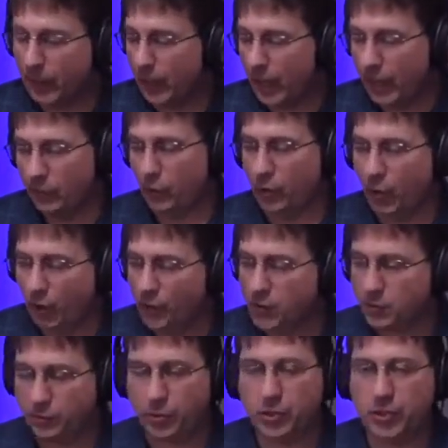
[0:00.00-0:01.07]
Everyone
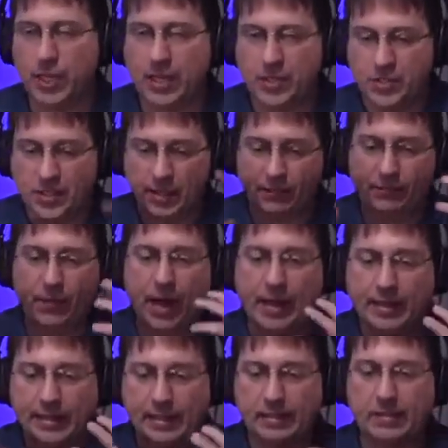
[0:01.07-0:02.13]
always appreciates the
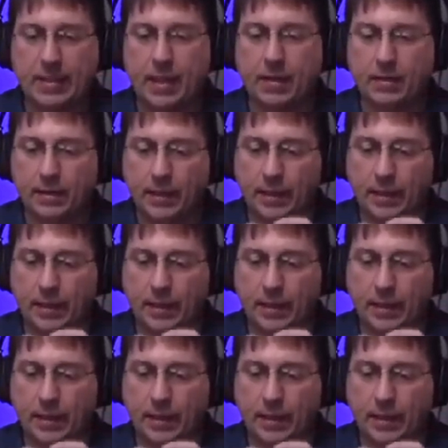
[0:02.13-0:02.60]
fine detail